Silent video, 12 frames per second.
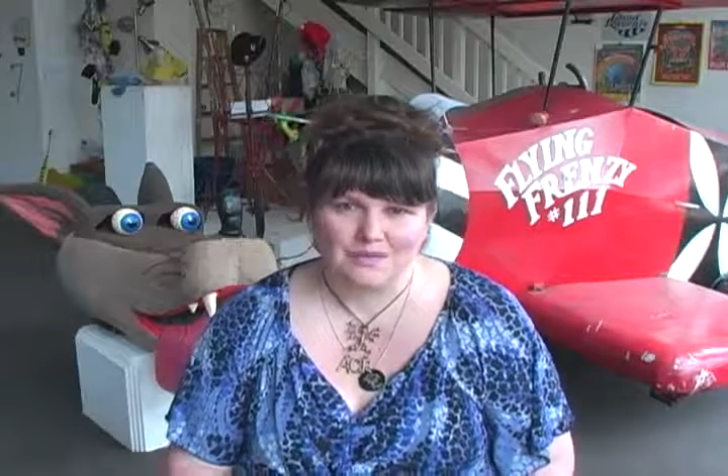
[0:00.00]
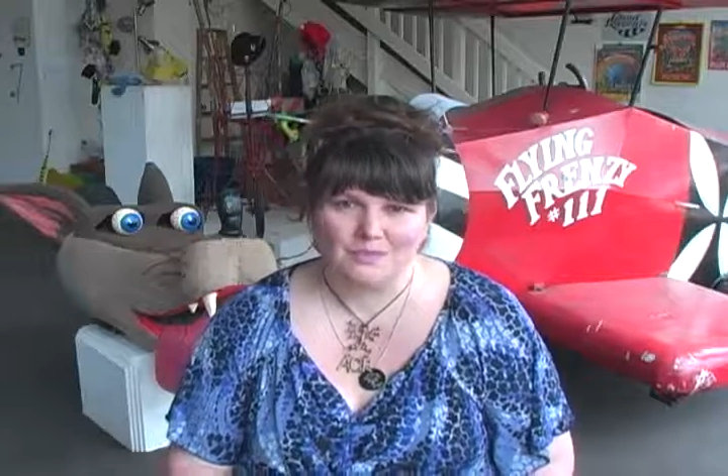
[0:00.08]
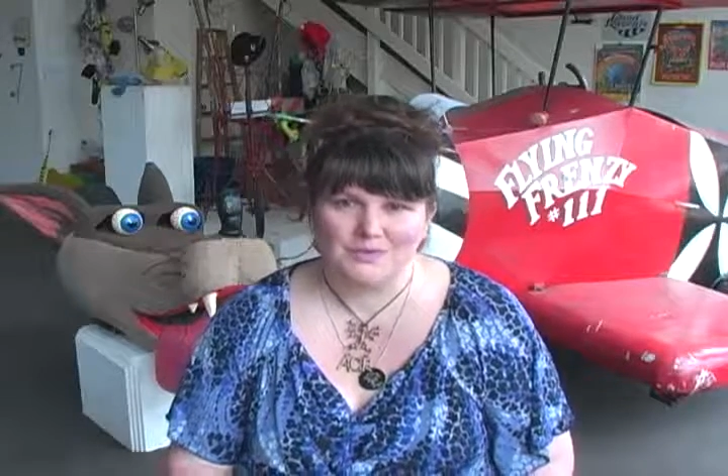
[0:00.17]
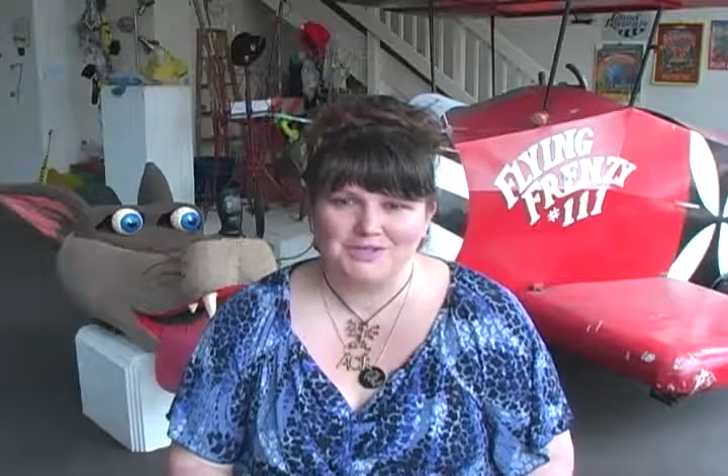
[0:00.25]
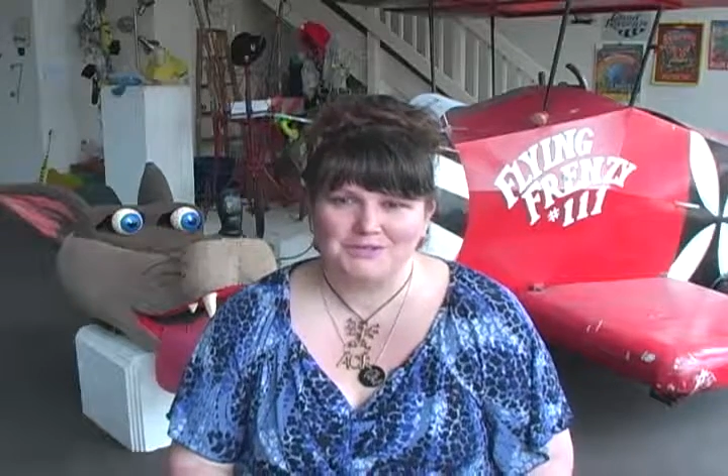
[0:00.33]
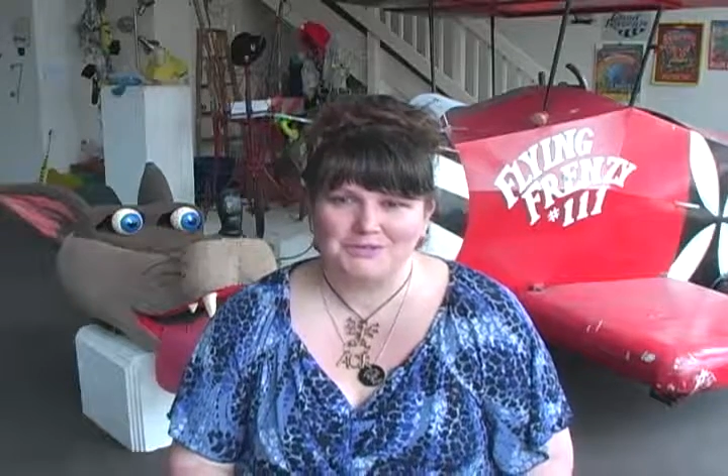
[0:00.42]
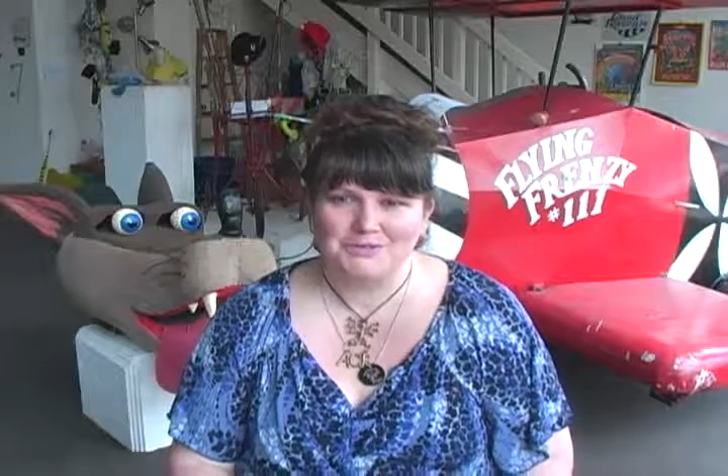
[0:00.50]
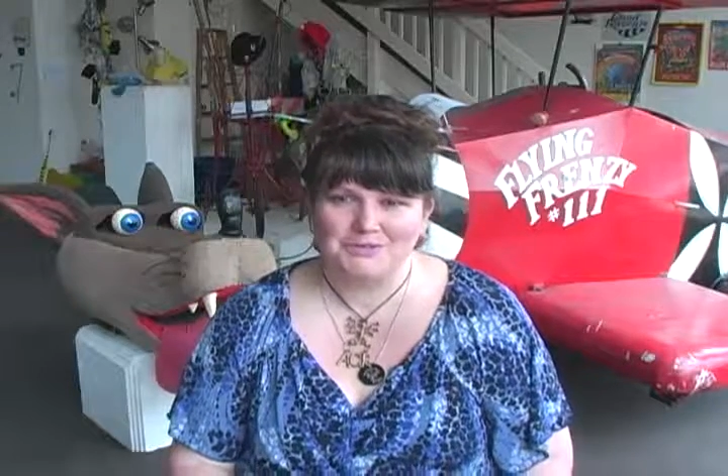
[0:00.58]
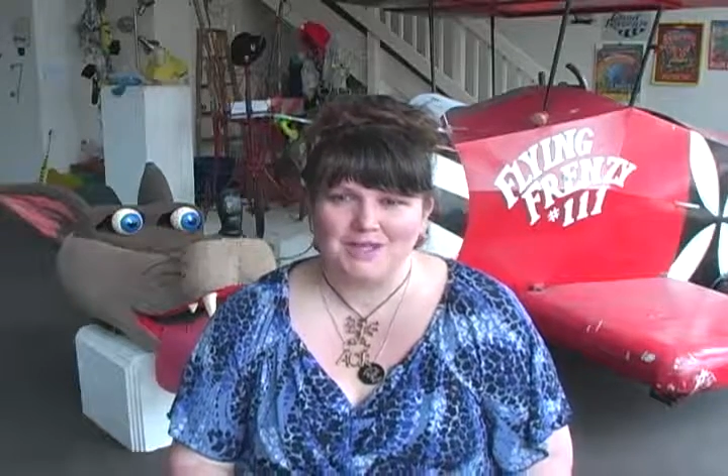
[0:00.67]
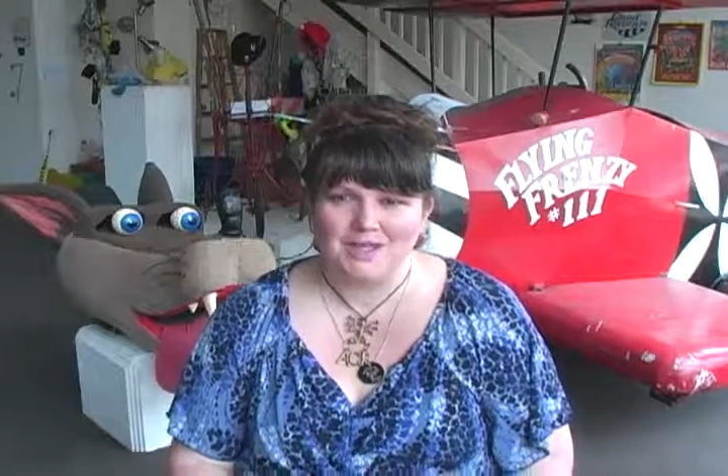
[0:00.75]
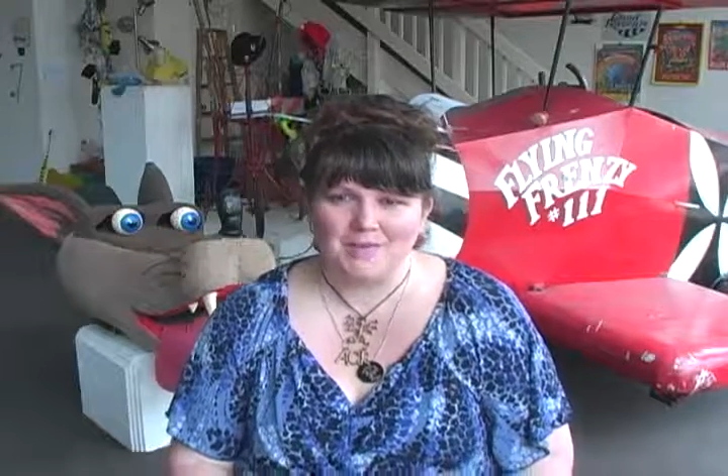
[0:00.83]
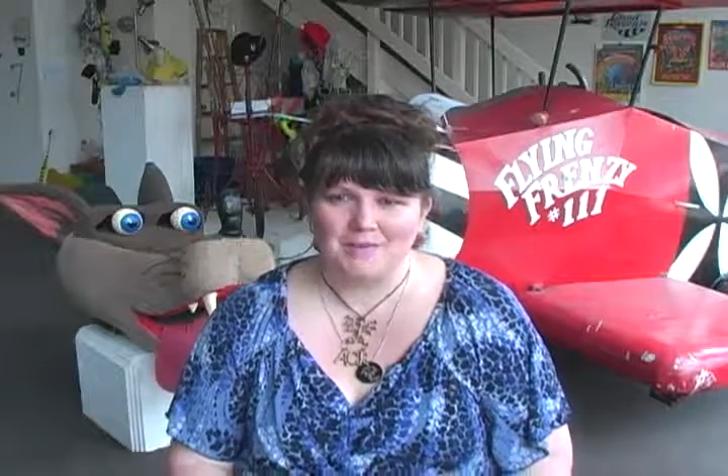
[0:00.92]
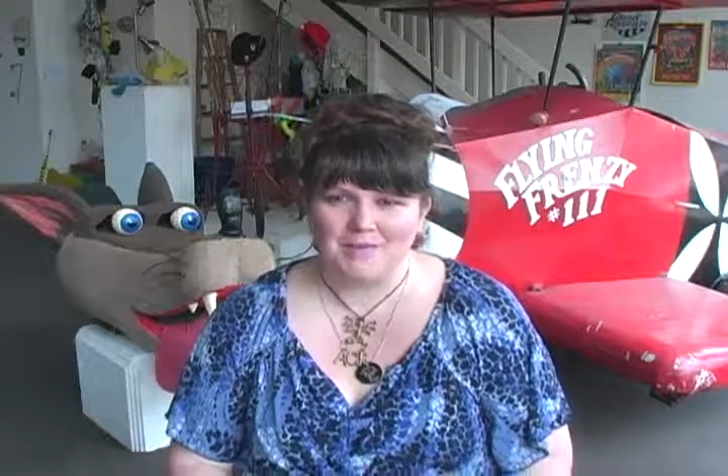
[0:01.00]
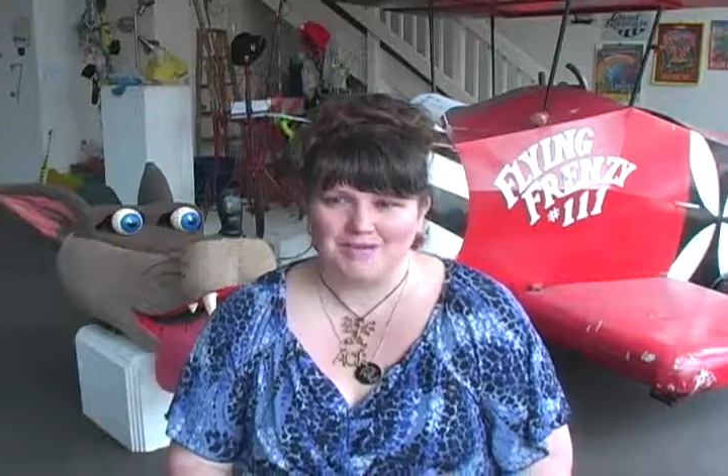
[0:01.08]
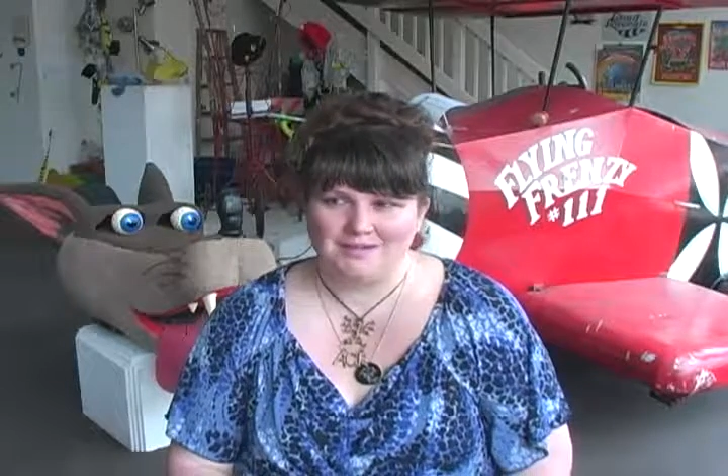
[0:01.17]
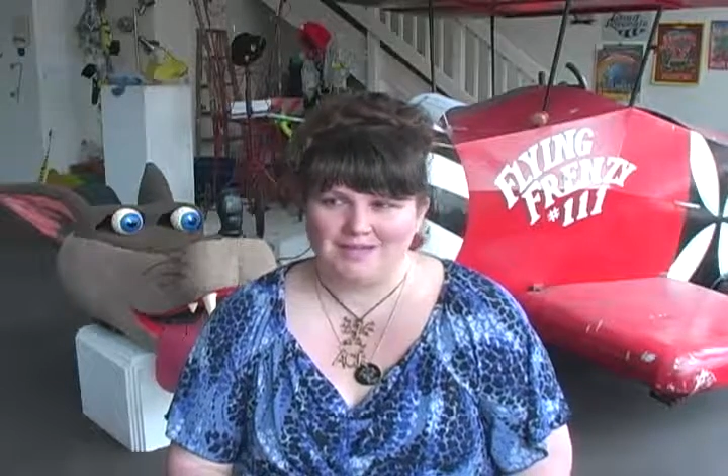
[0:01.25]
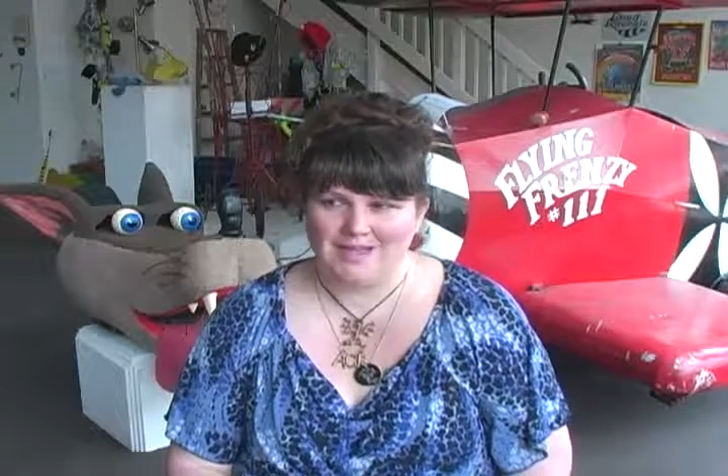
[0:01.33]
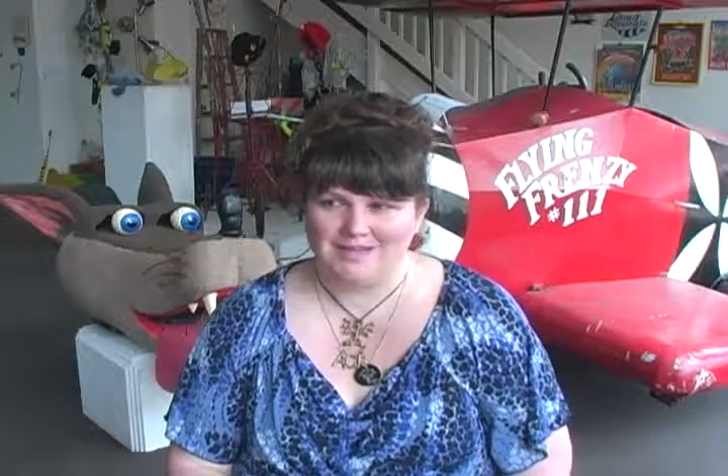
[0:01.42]
We do
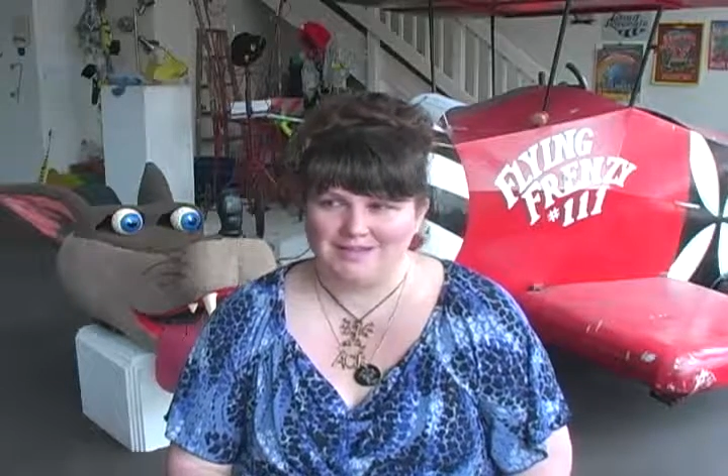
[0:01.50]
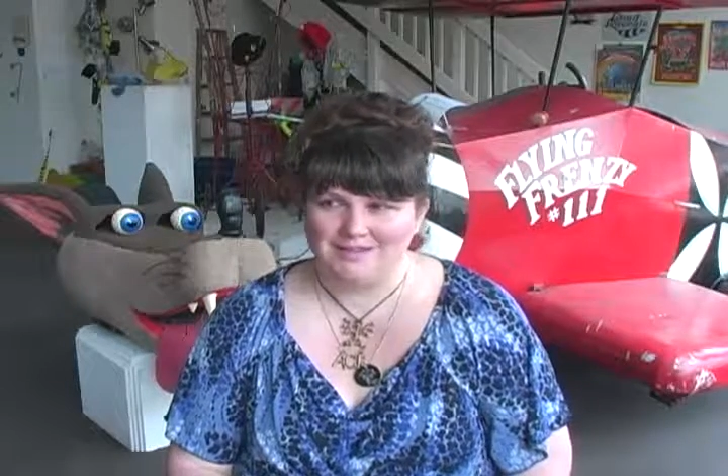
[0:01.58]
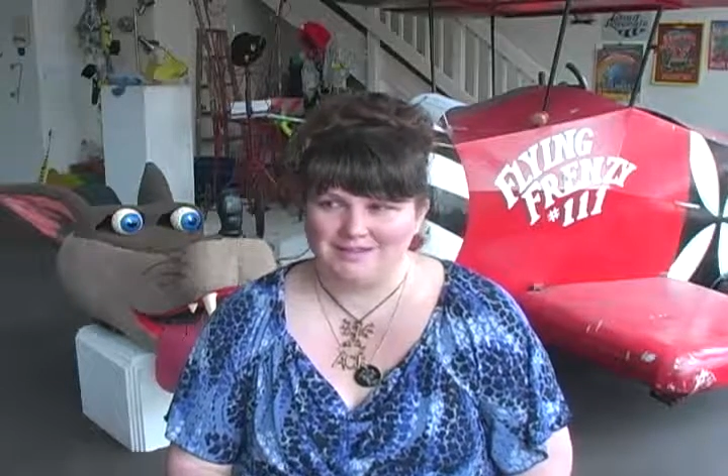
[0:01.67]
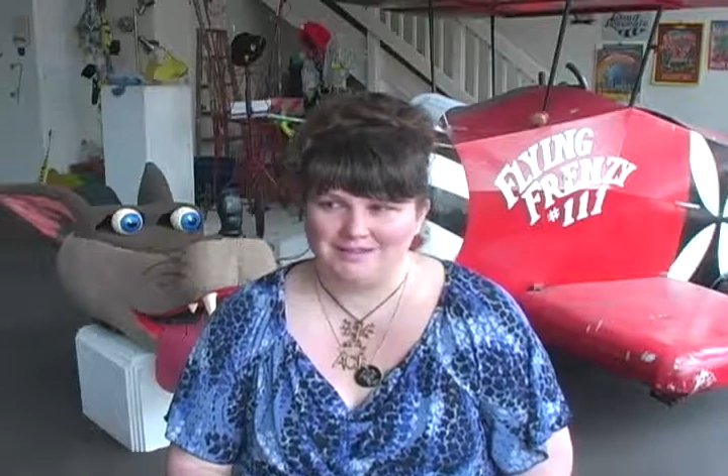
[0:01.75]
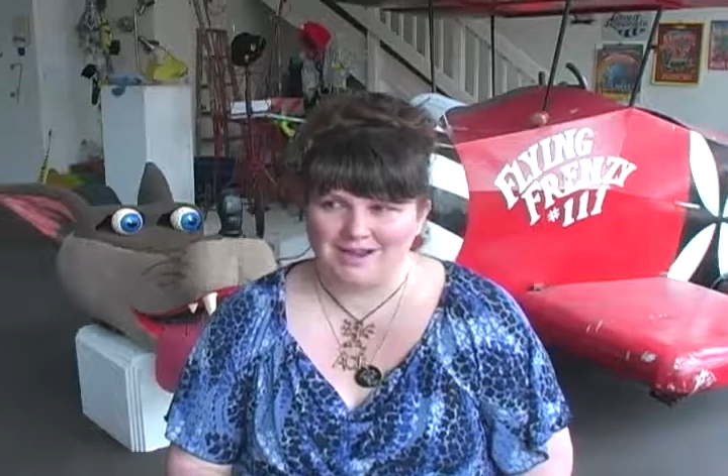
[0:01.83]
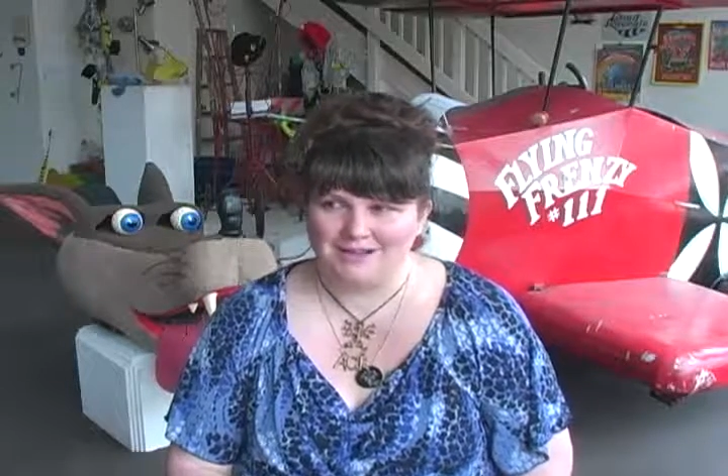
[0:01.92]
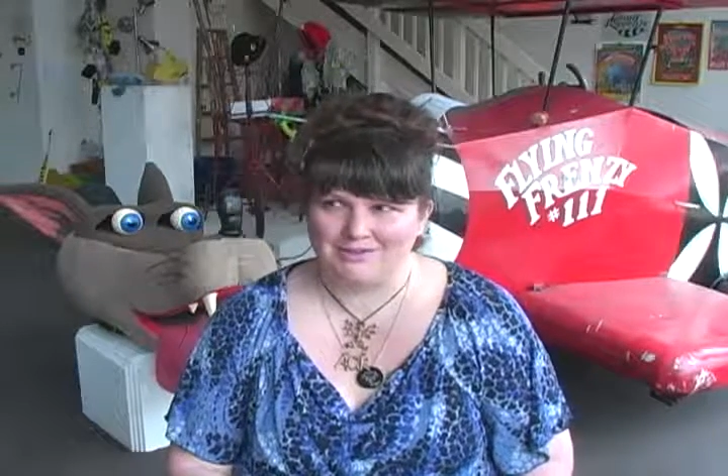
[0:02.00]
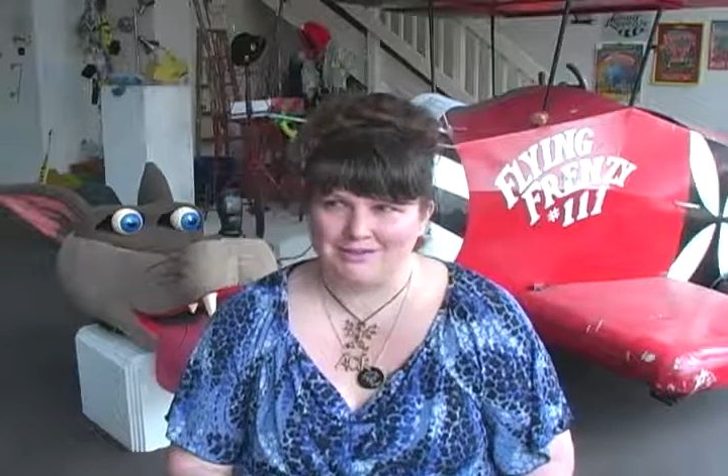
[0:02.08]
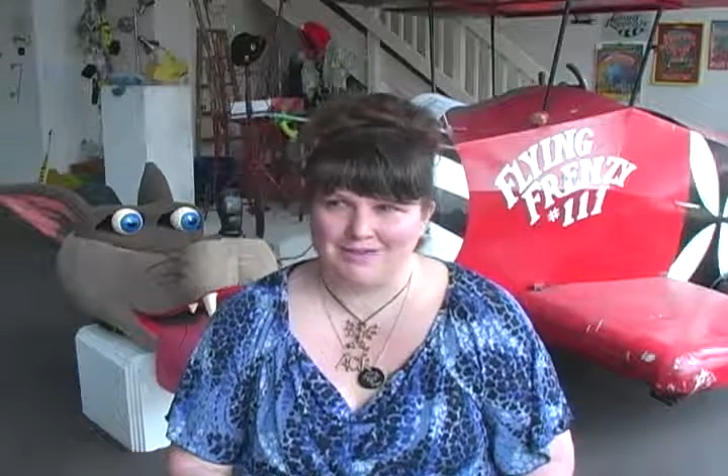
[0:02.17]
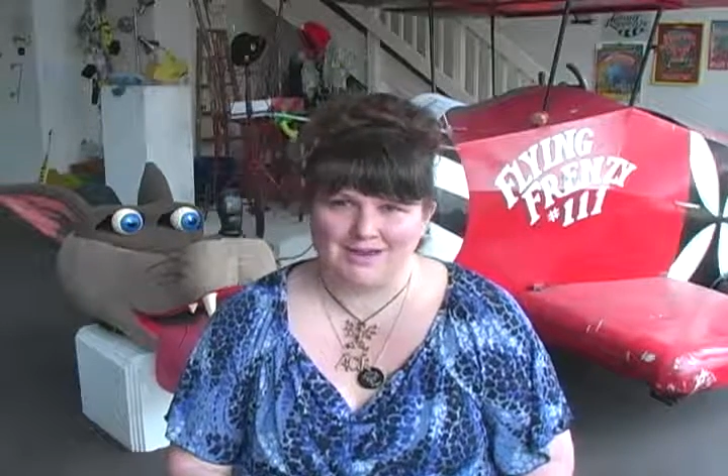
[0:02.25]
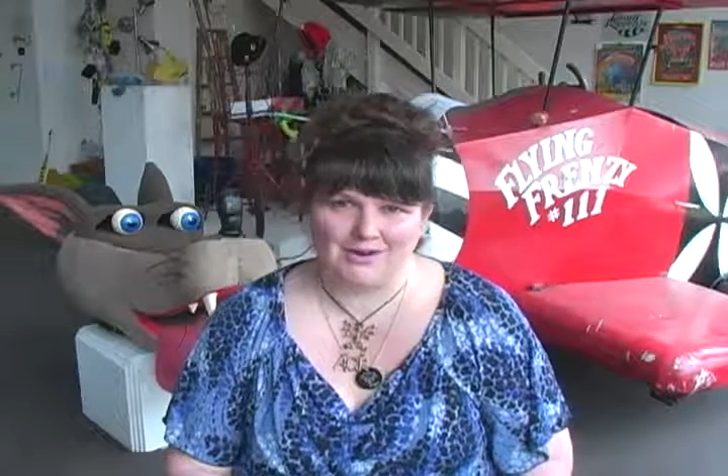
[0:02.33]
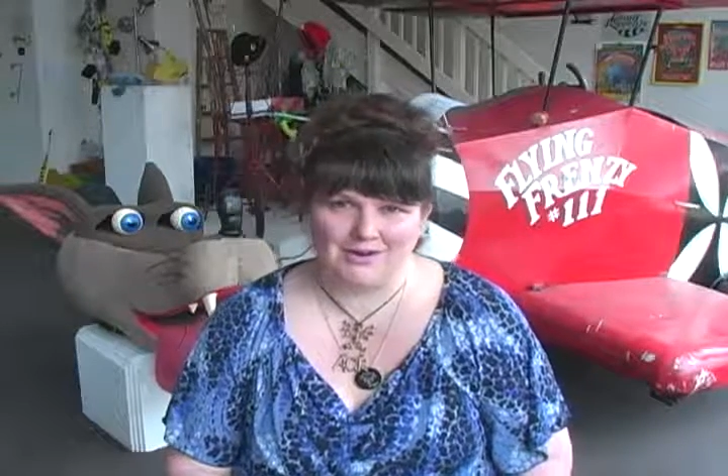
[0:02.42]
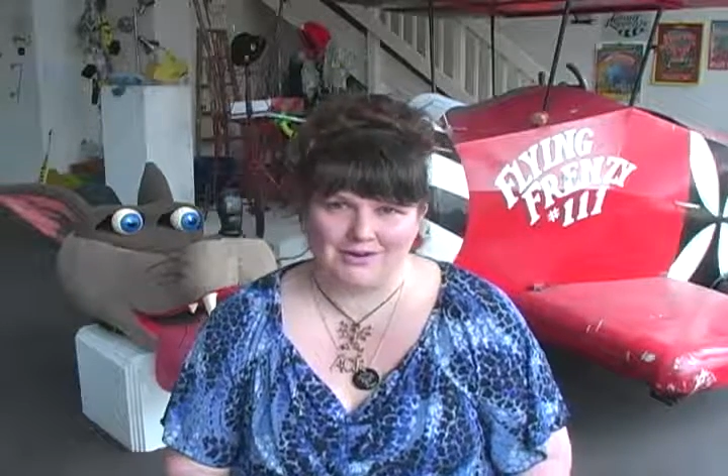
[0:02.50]
maintain the title Kinetic